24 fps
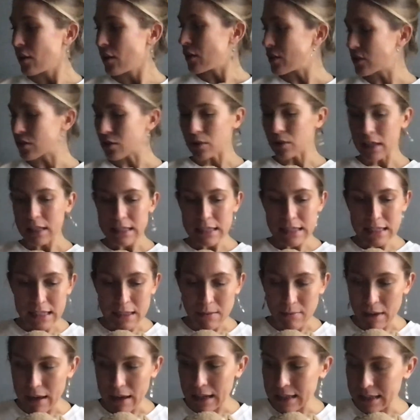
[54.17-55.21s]
So let's see,
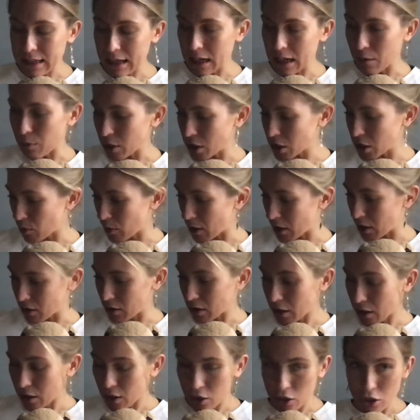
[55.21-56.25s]
Meddy Teddy, which one?
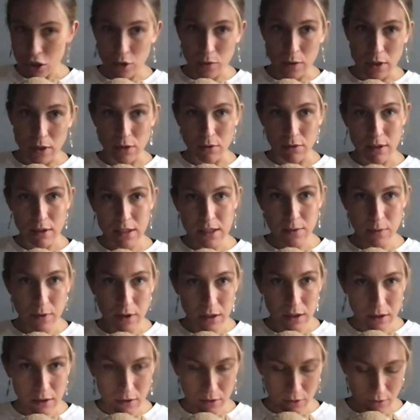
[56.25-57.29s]
Should we do this
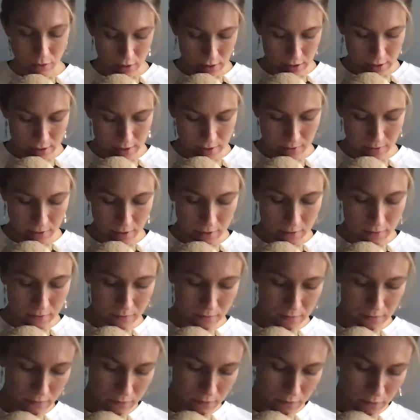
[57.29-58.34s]
one or this
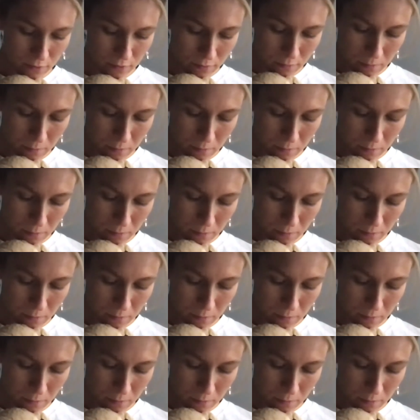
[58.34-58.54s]
one?